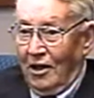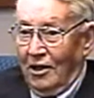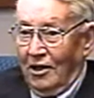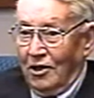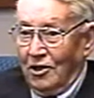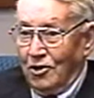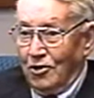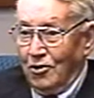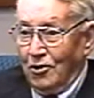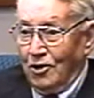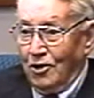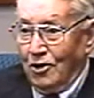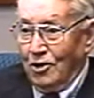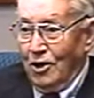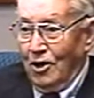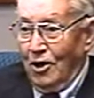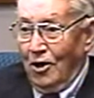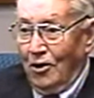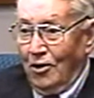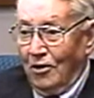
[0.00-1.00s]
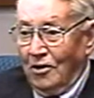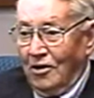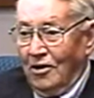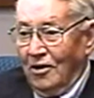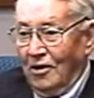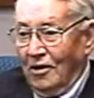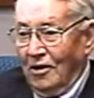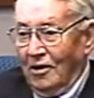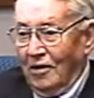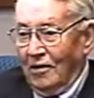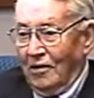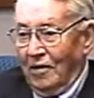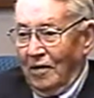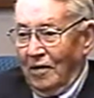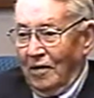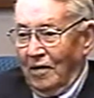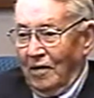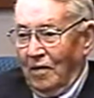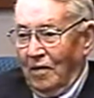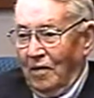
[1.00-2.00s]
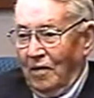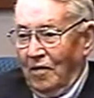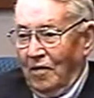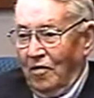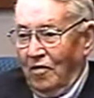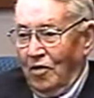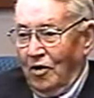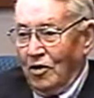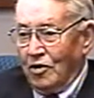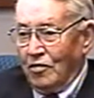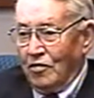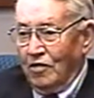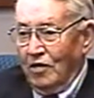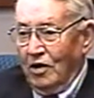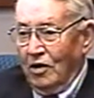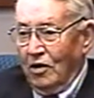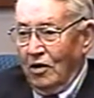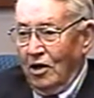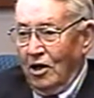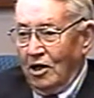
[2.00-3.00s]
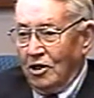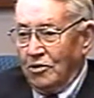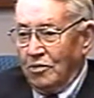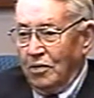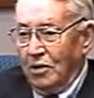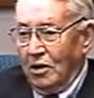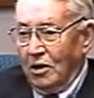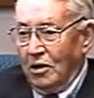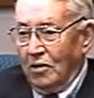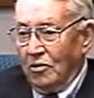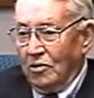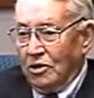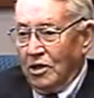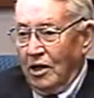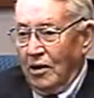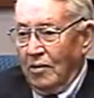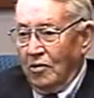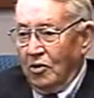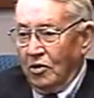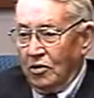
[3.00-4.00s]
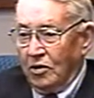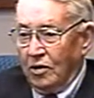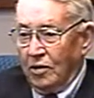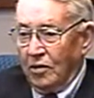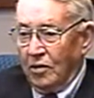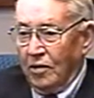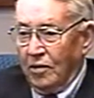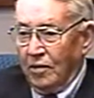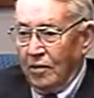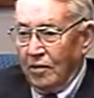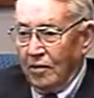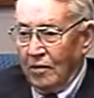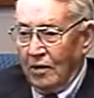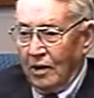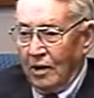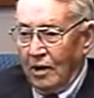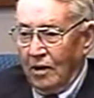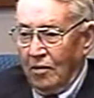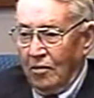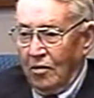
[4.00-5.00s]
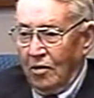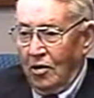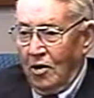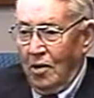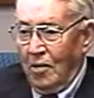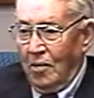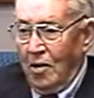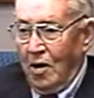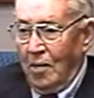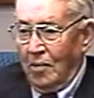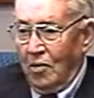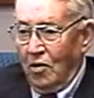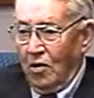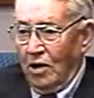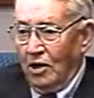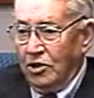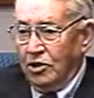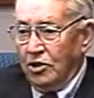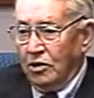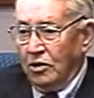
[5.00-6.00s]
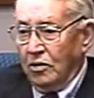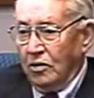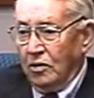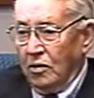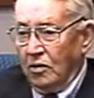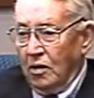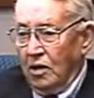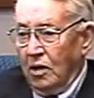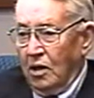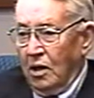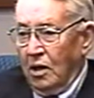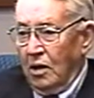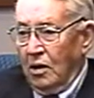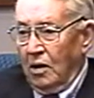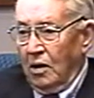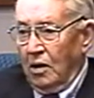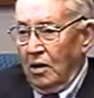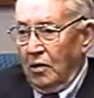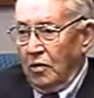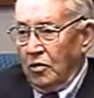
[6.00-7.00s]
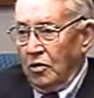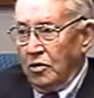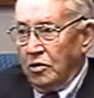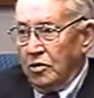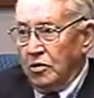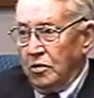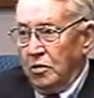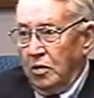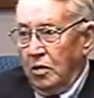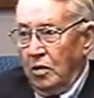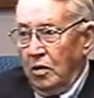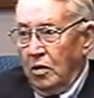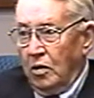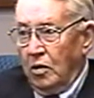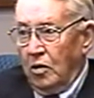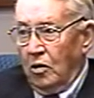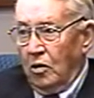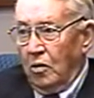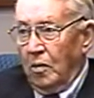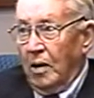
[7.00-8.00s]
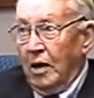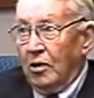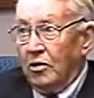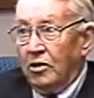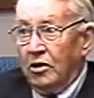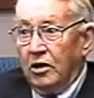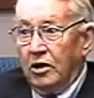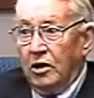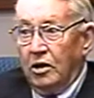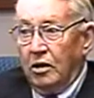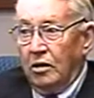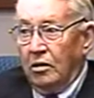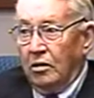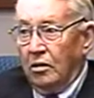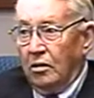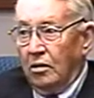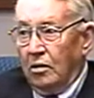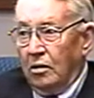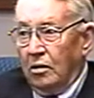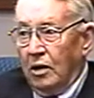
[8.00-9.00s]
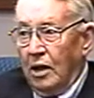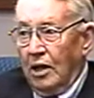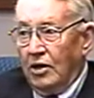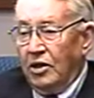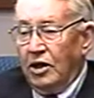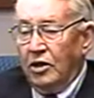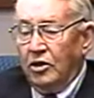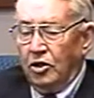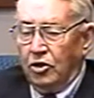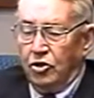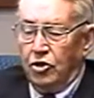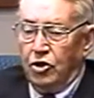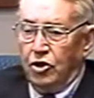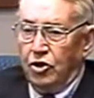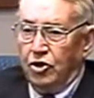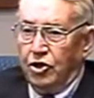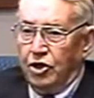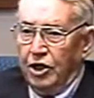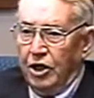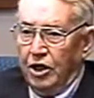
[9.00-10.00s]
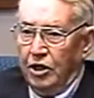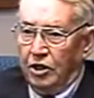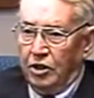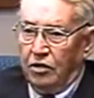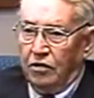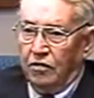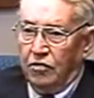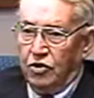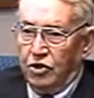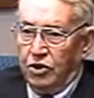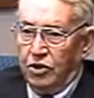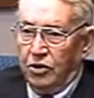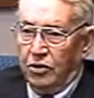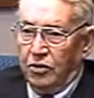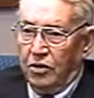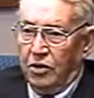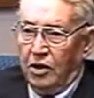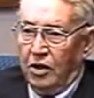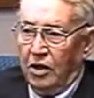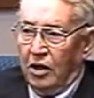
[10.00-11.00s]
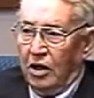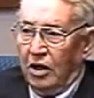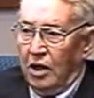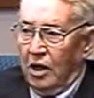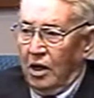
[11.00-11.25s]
And as a result, the first field hospital that was able to become operational was on about the 13th of June.